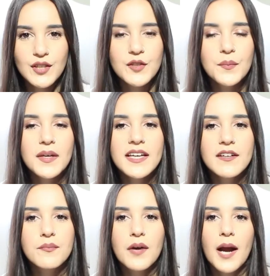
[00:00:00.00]
So speaking
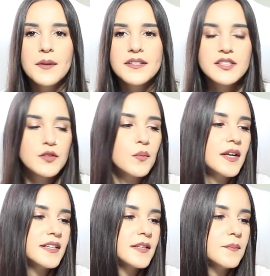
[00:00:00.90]
of primers, I just
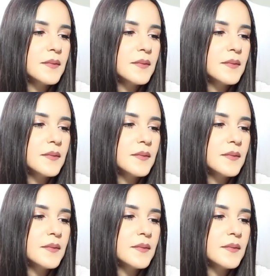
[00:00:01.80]
wanted to